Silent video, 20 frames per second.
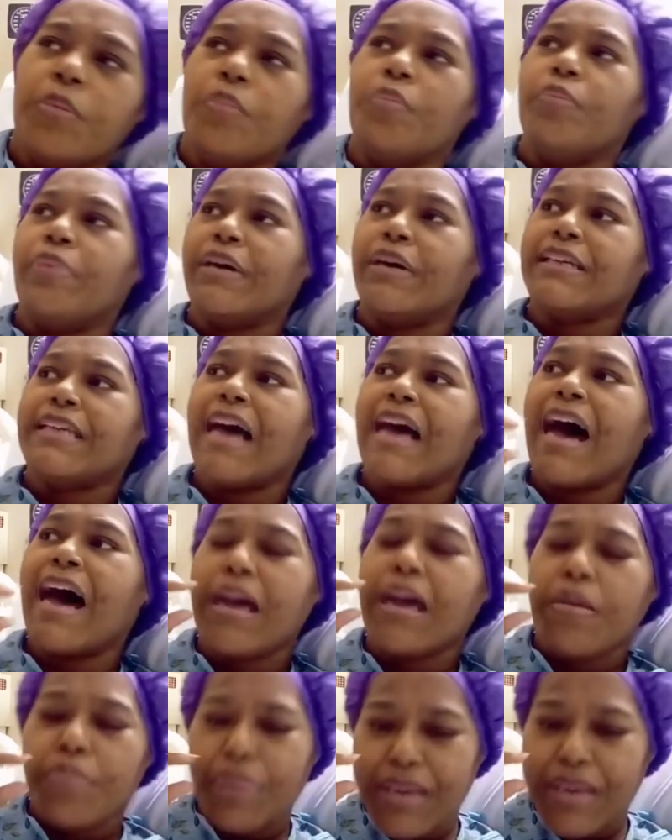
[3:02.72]
But
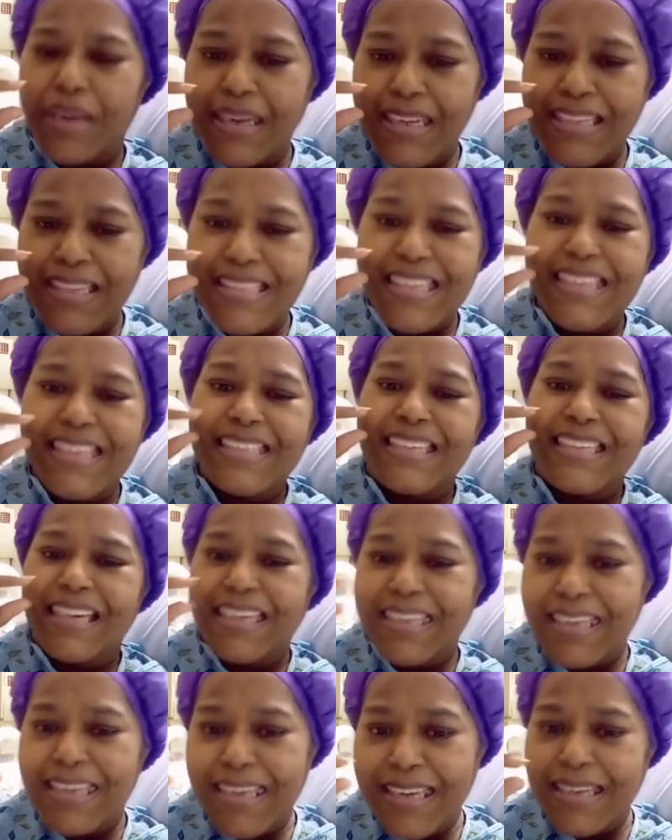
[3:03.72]
diabetes is a
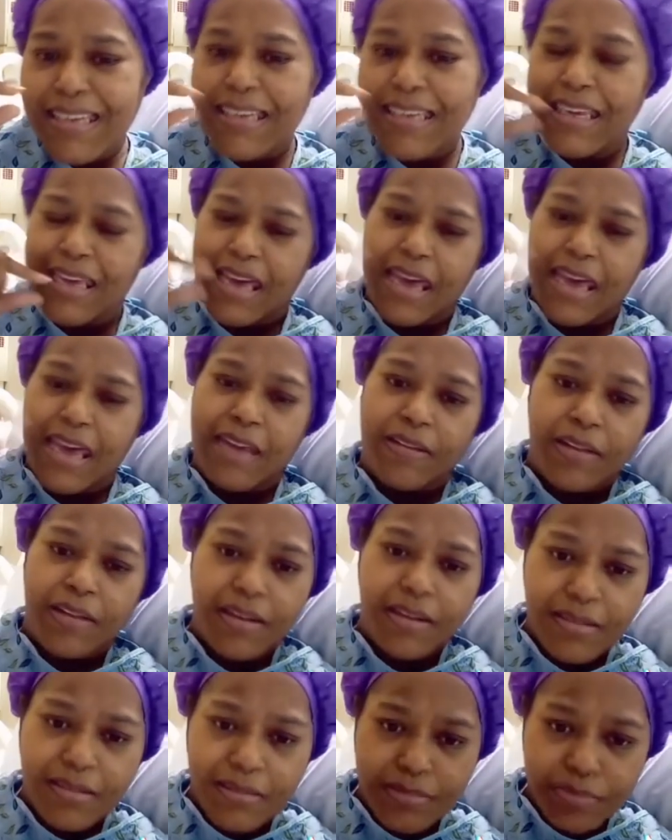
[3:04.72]
kidney
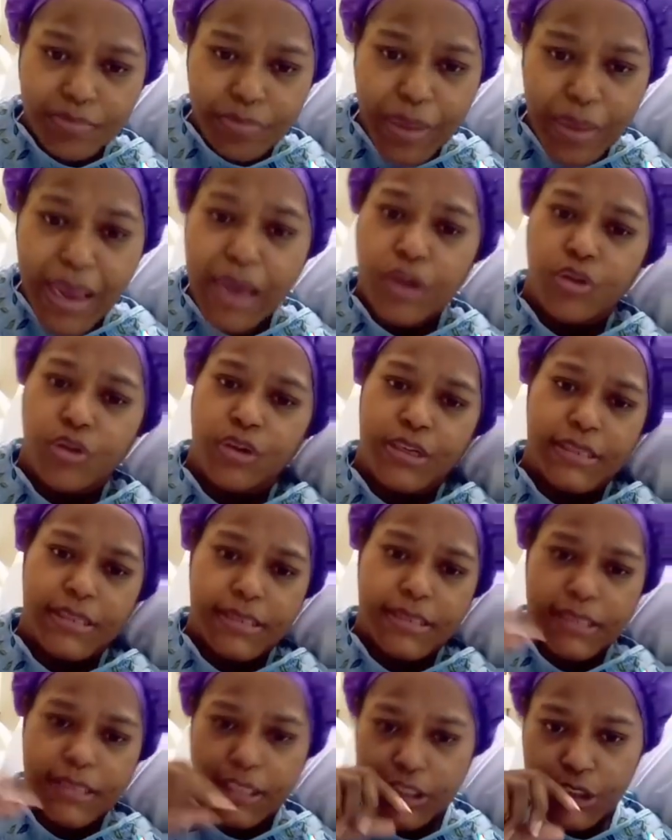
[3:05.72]
and
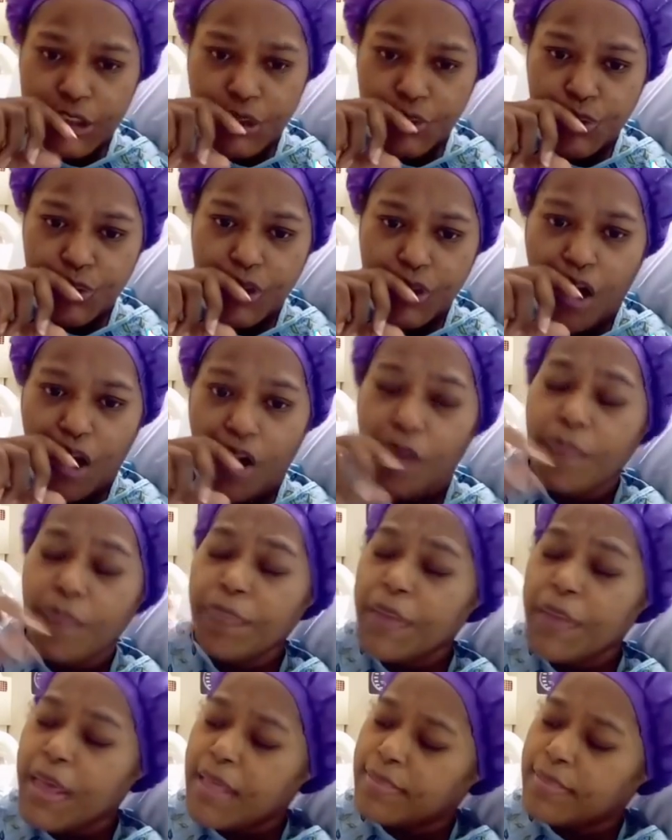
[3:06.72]
pancreas issue, y'all.